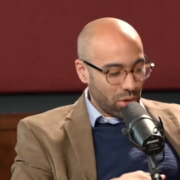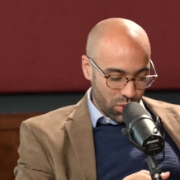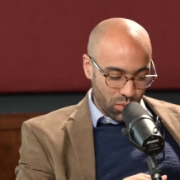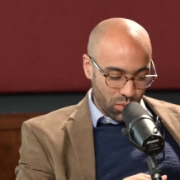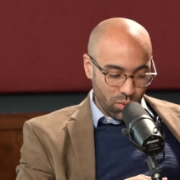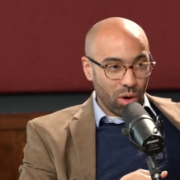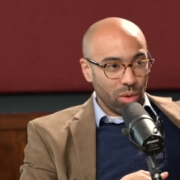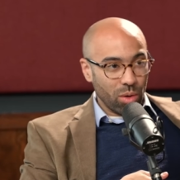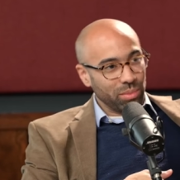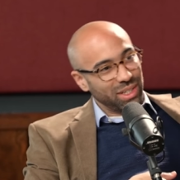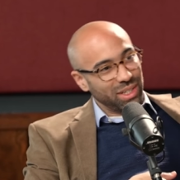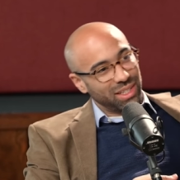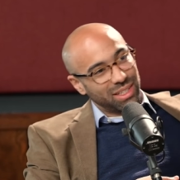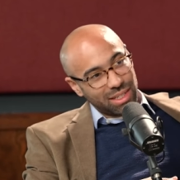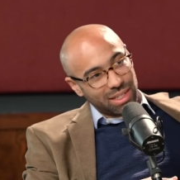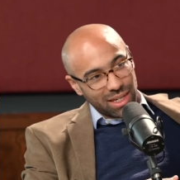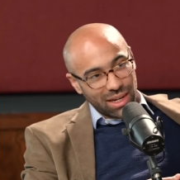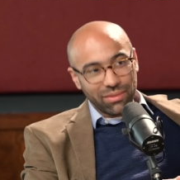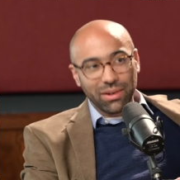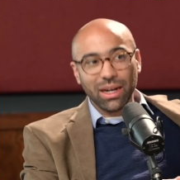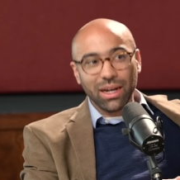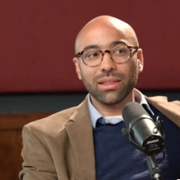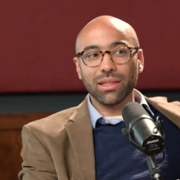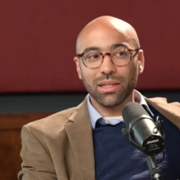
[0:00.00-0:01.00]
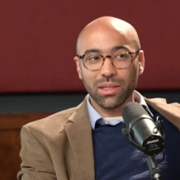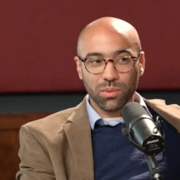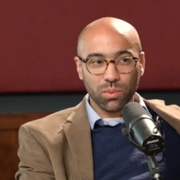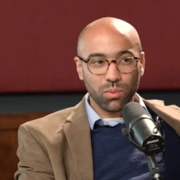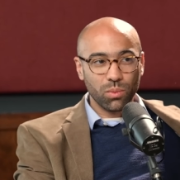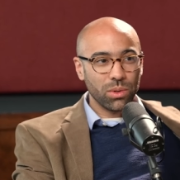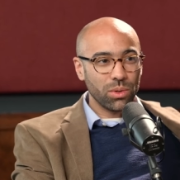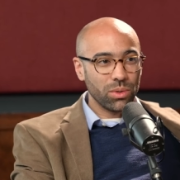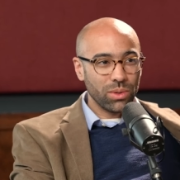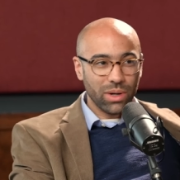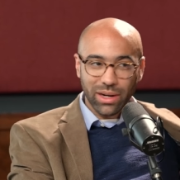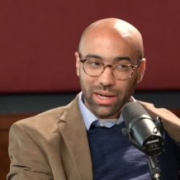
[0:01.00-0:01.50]
go to Rome. You see, I've got this
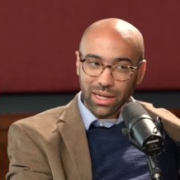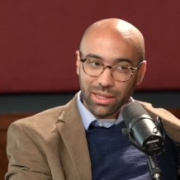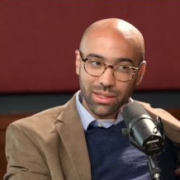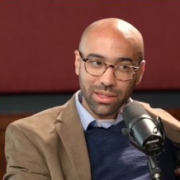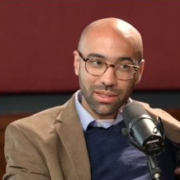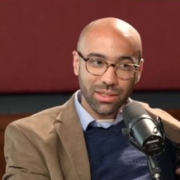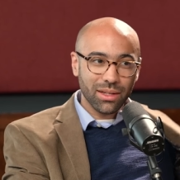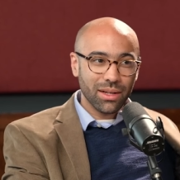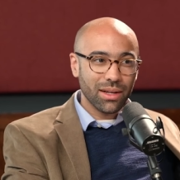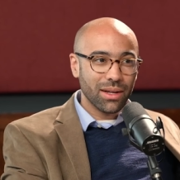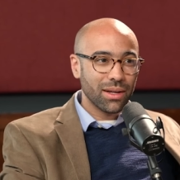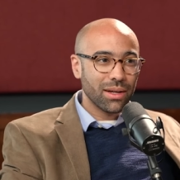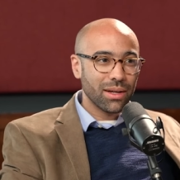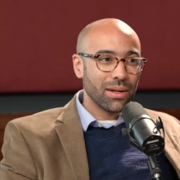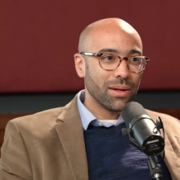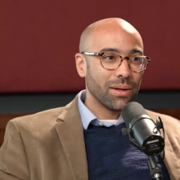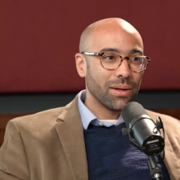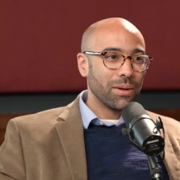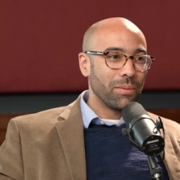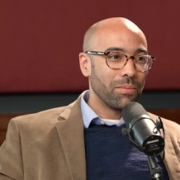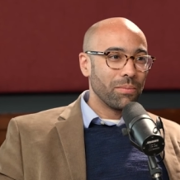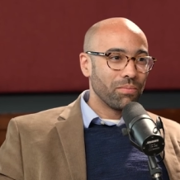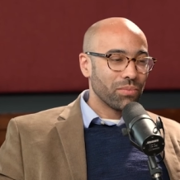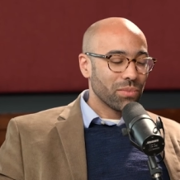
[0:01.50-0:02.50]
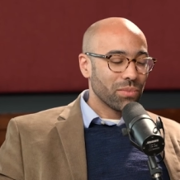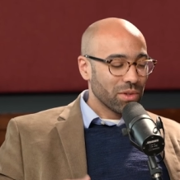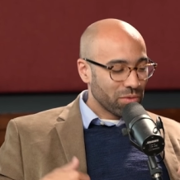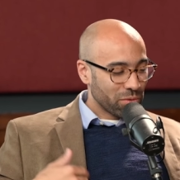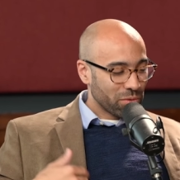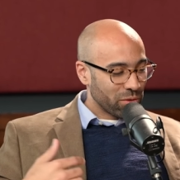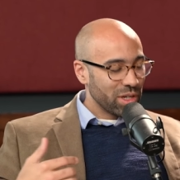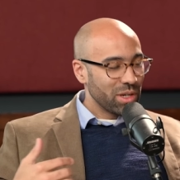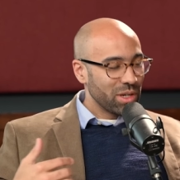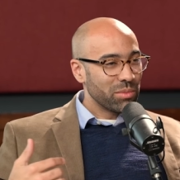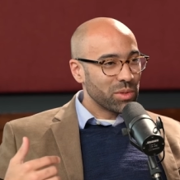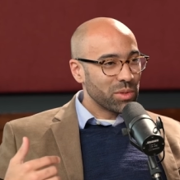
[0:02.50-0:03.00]
wound. I got this.
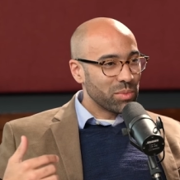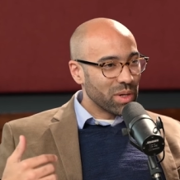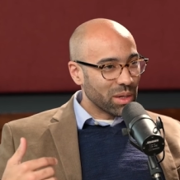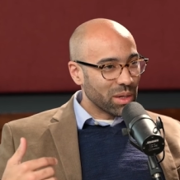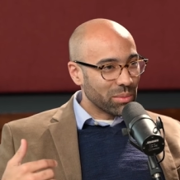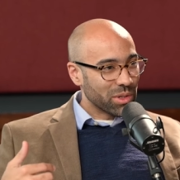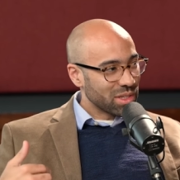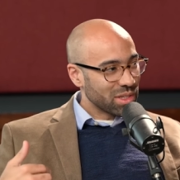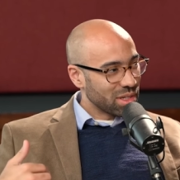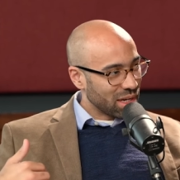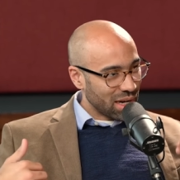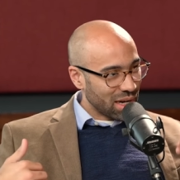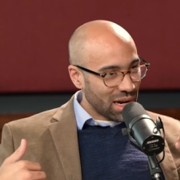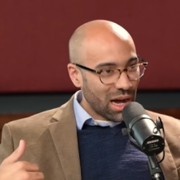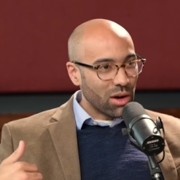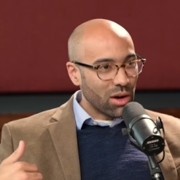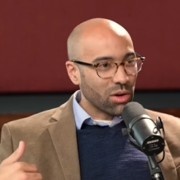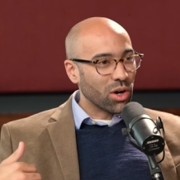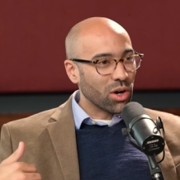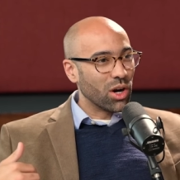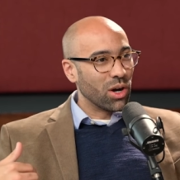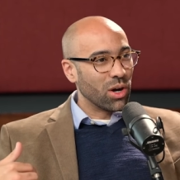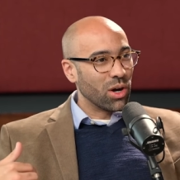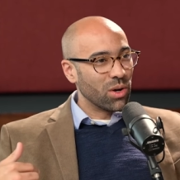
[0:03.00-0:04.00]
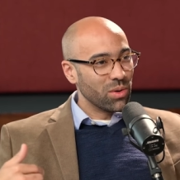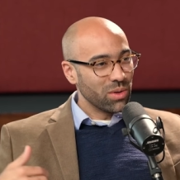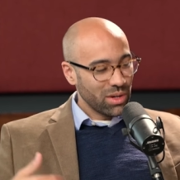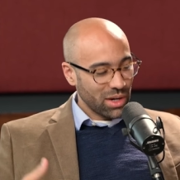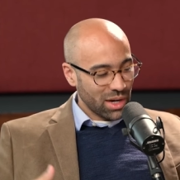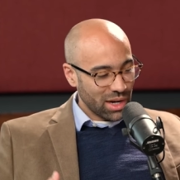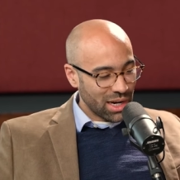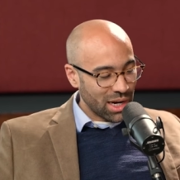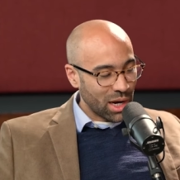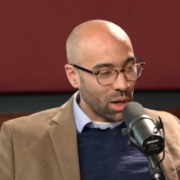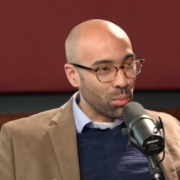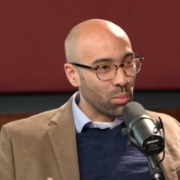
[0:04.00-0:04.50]
Freedom is being able to say, I'll go
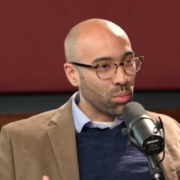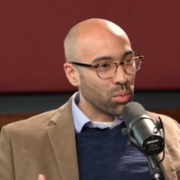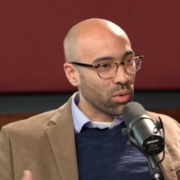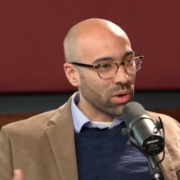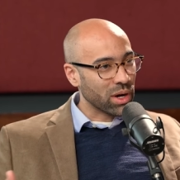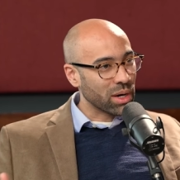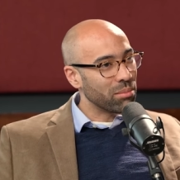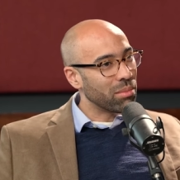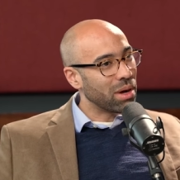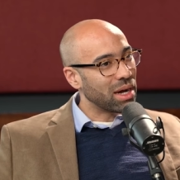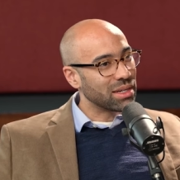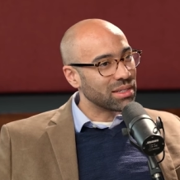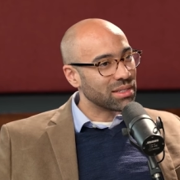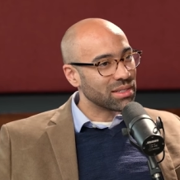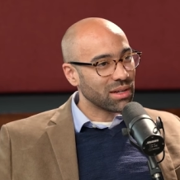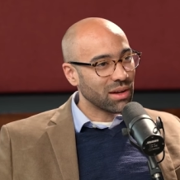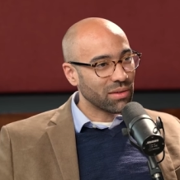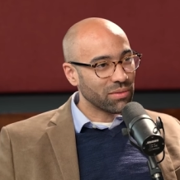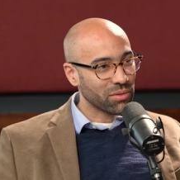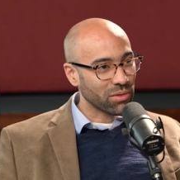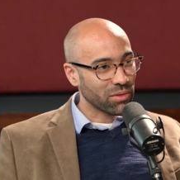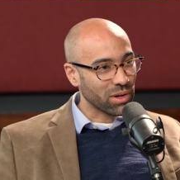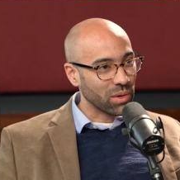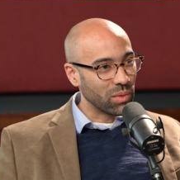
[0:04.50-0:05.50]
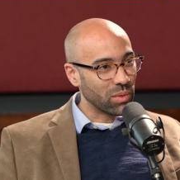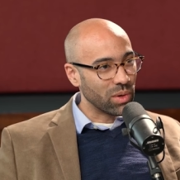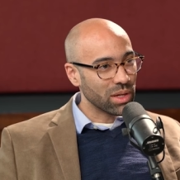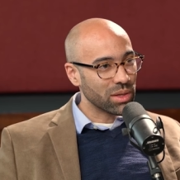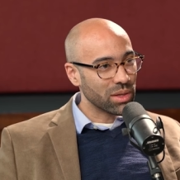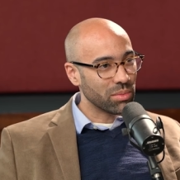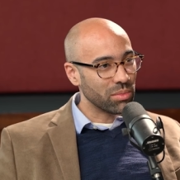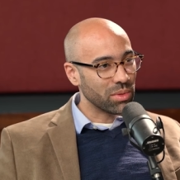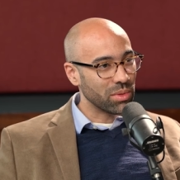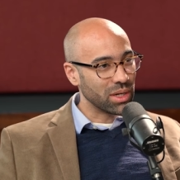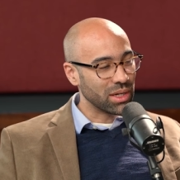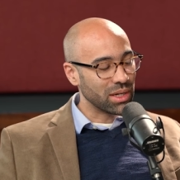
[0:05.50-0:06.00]
and I'll bring my suffering
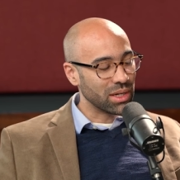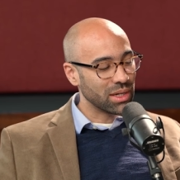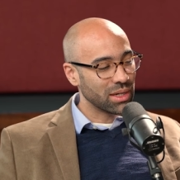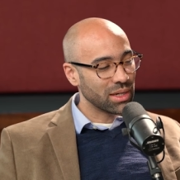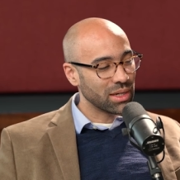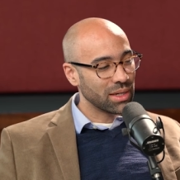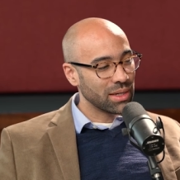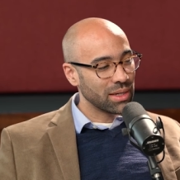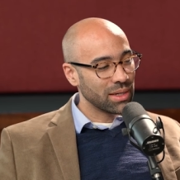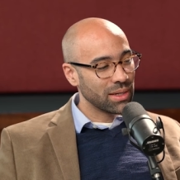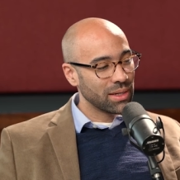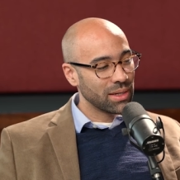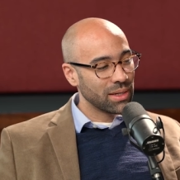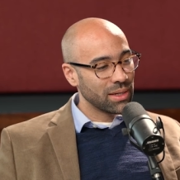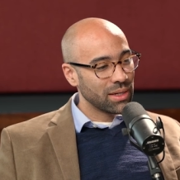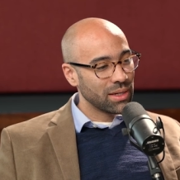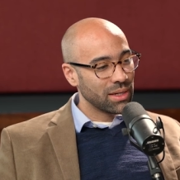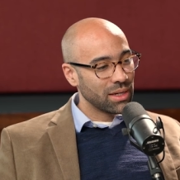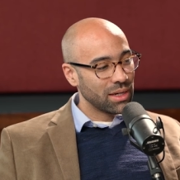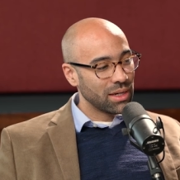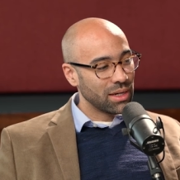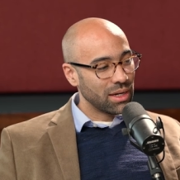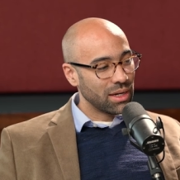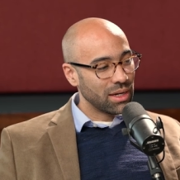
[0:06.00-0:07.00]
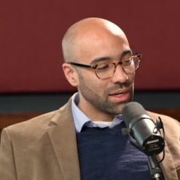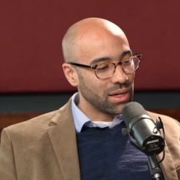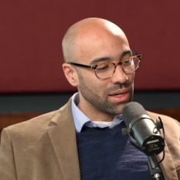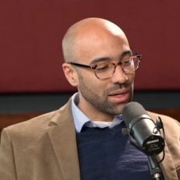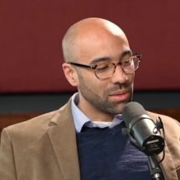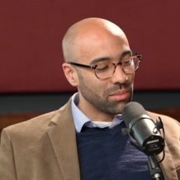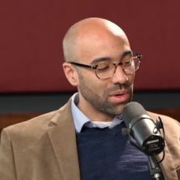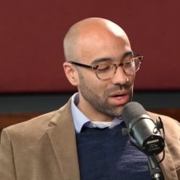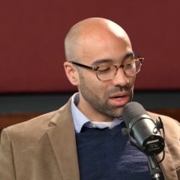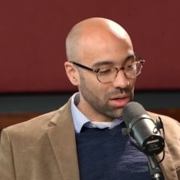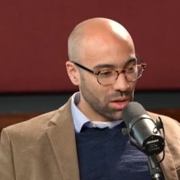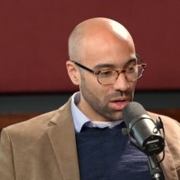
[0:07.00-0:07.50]
with me.
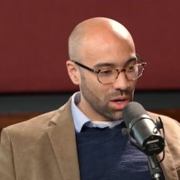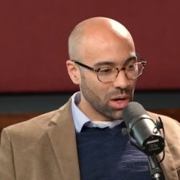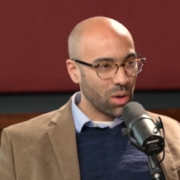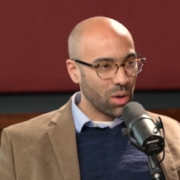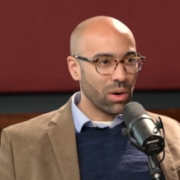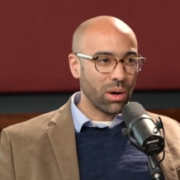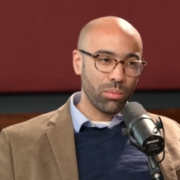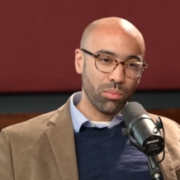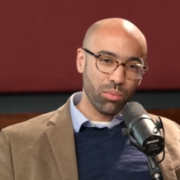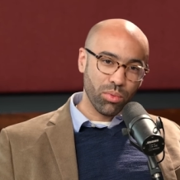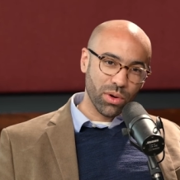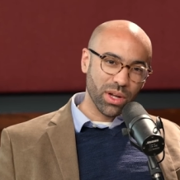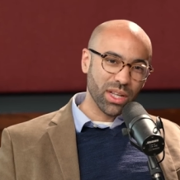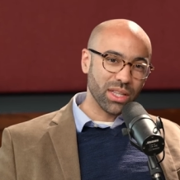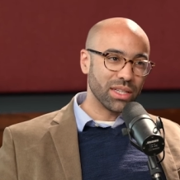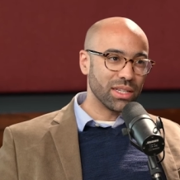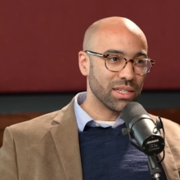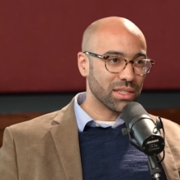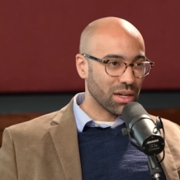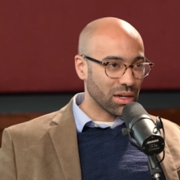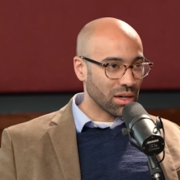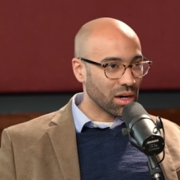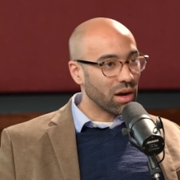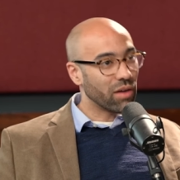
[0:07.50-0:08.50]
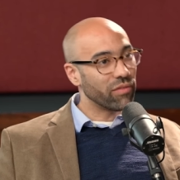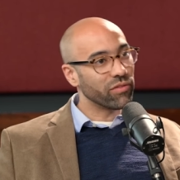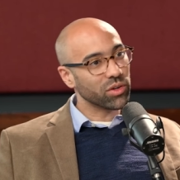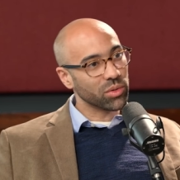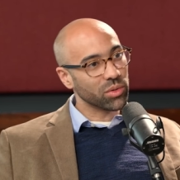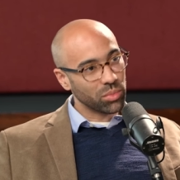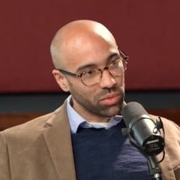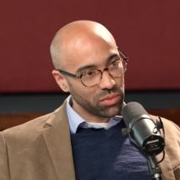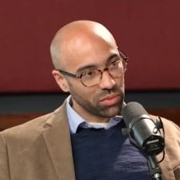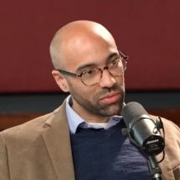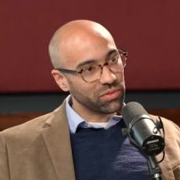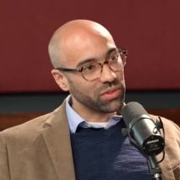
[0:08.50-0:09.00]
I'll bring these uncomfortable